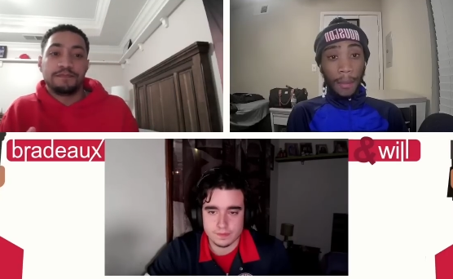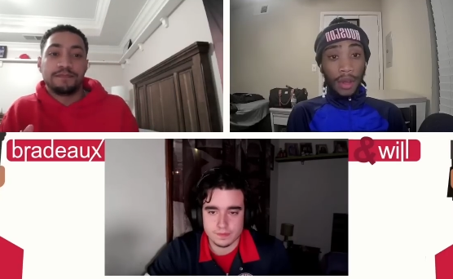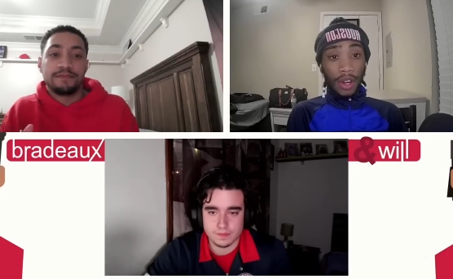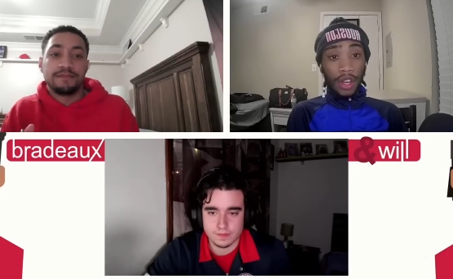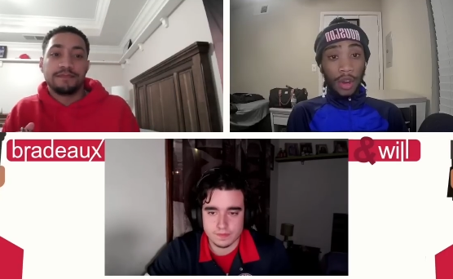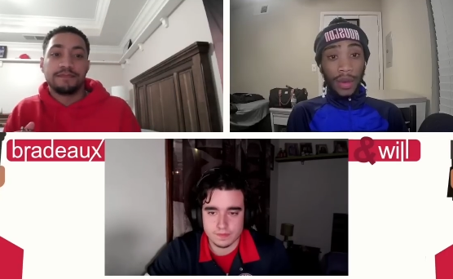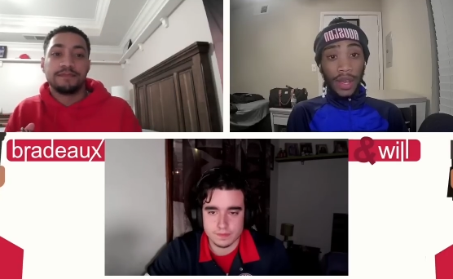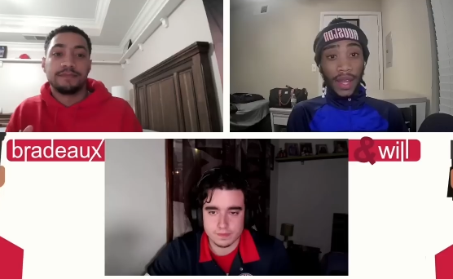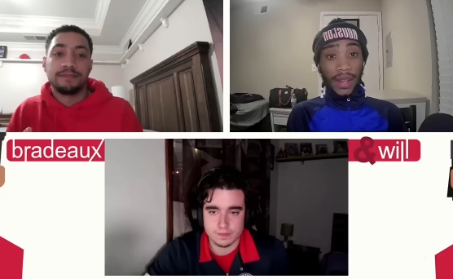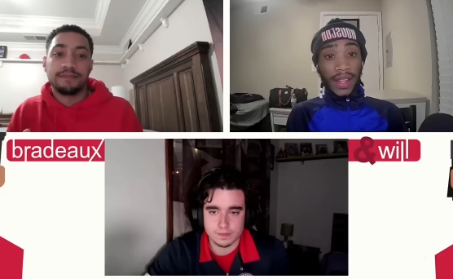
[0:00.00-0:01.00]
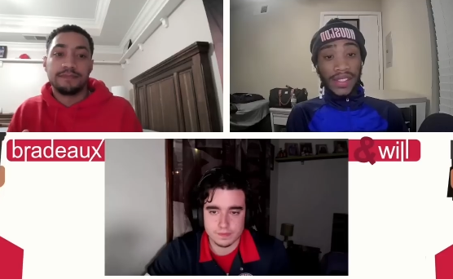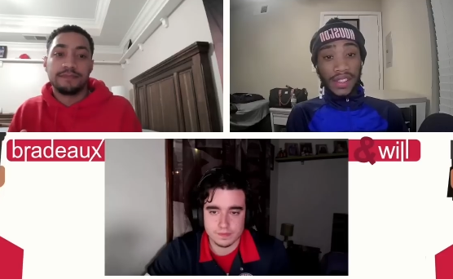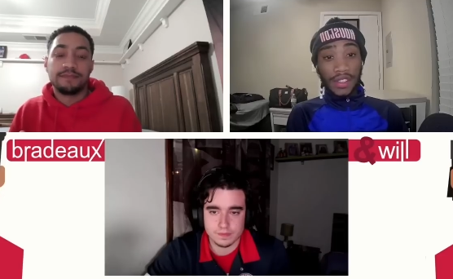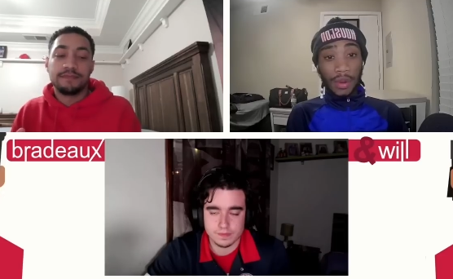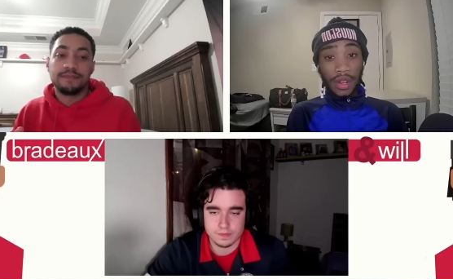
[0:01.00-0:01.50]
Speaker 1: I'm gonna go ahead and
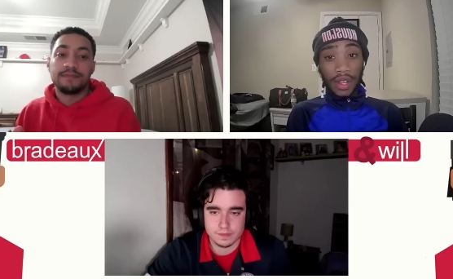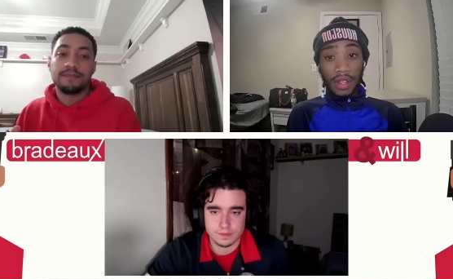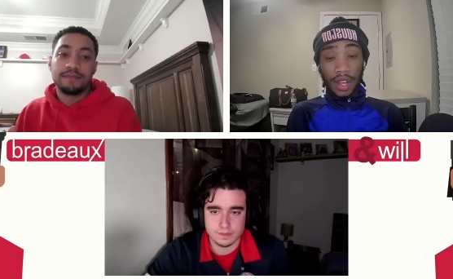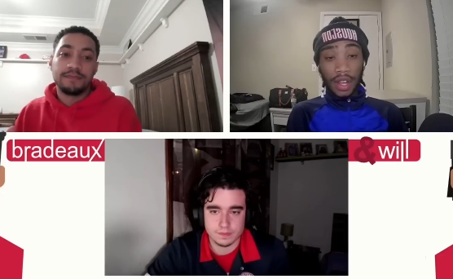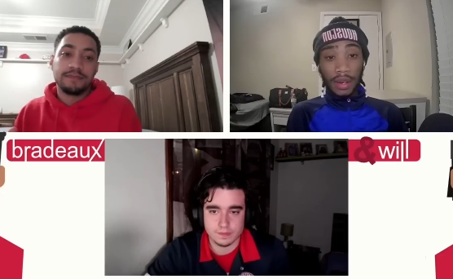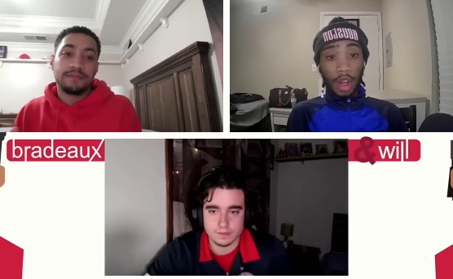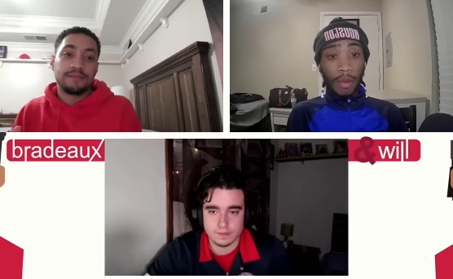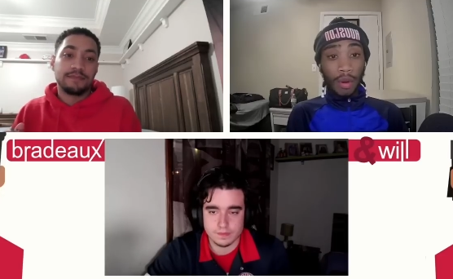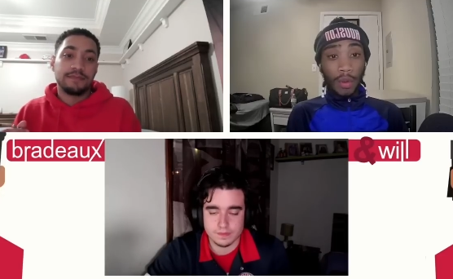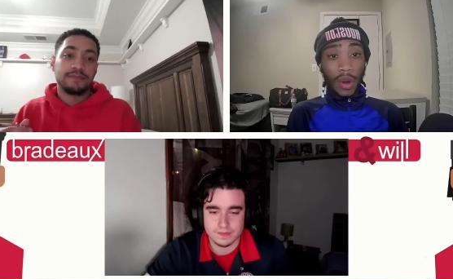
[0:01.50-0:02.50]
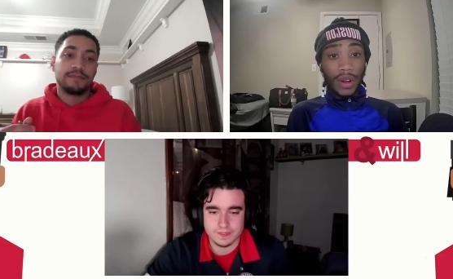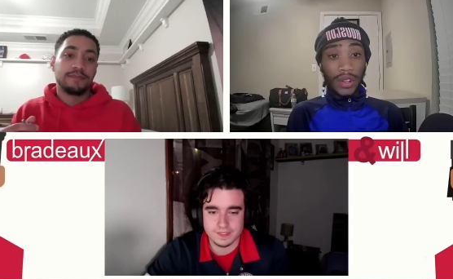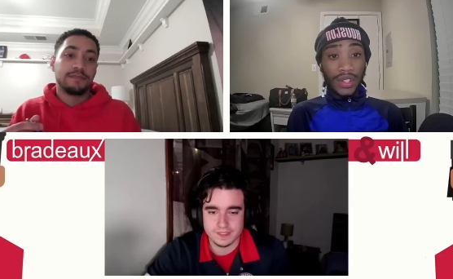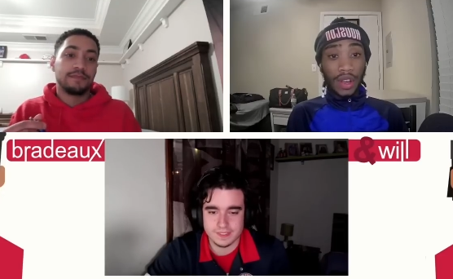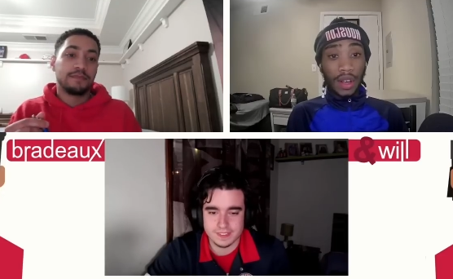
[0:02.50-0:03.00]
institute a, a, no more
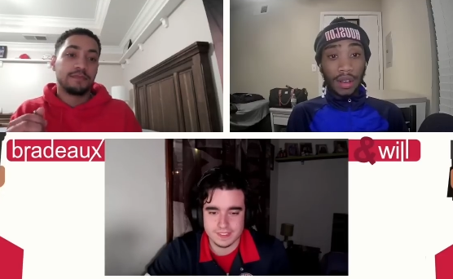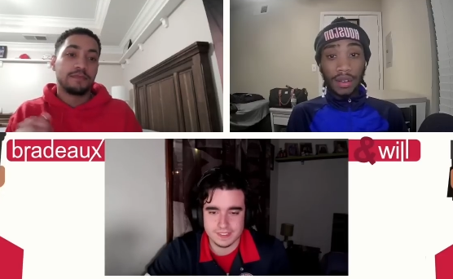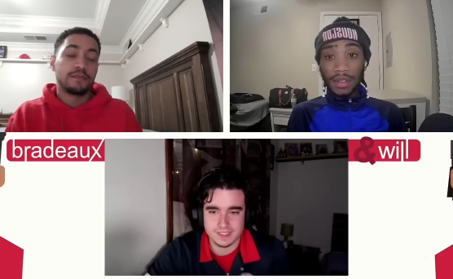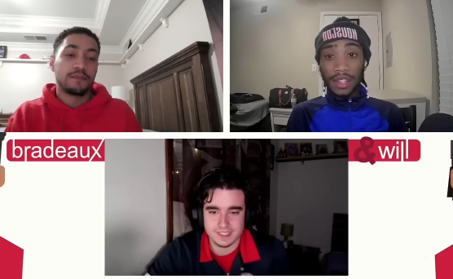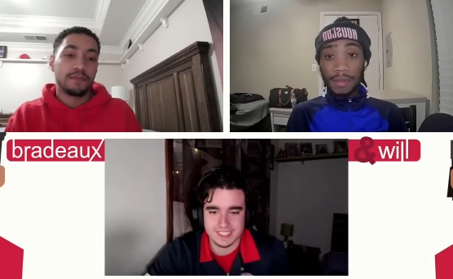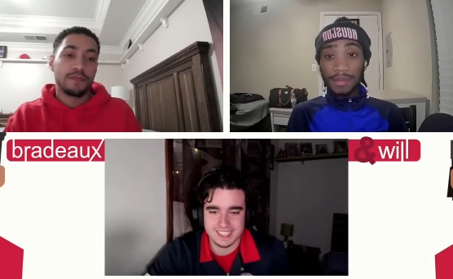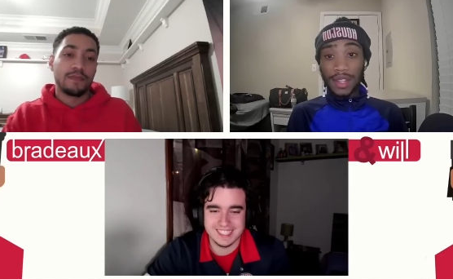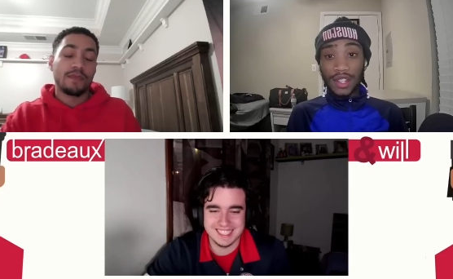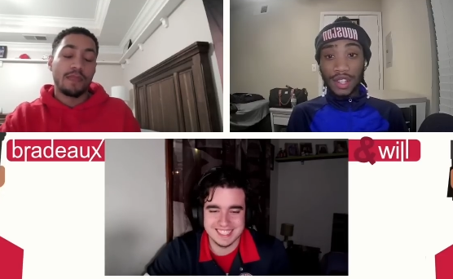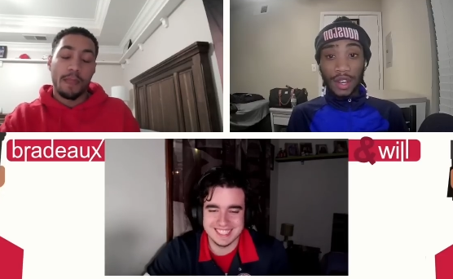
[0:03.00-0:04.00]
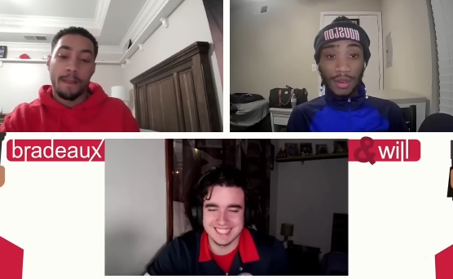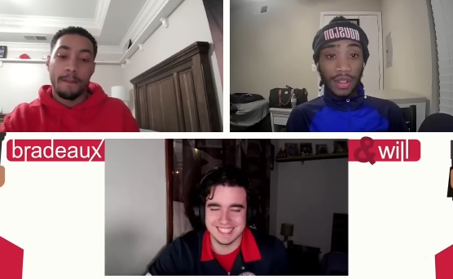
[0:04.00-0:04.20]
Warriors talk on this this show.